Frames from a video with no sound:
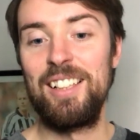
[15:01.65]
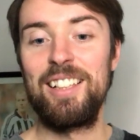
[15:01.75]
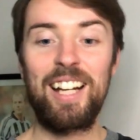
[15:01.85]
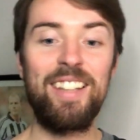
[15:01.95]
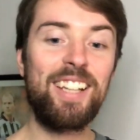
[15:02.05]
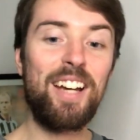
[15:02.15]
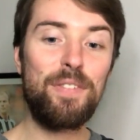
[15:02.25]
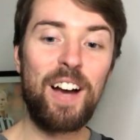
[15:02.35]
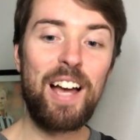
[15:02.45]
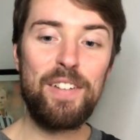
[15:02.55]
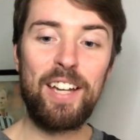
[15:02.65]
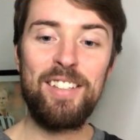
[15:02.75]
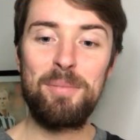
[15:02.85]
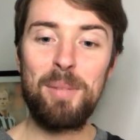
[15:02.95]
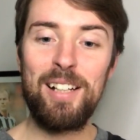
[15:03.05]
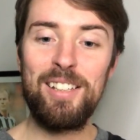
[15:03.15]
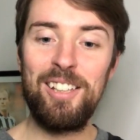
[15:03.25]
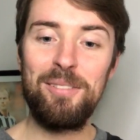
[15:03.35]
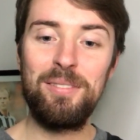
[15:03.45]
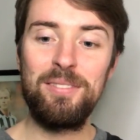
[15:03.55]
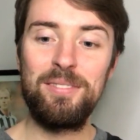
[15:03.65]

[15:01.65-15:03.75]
they get five against Man U?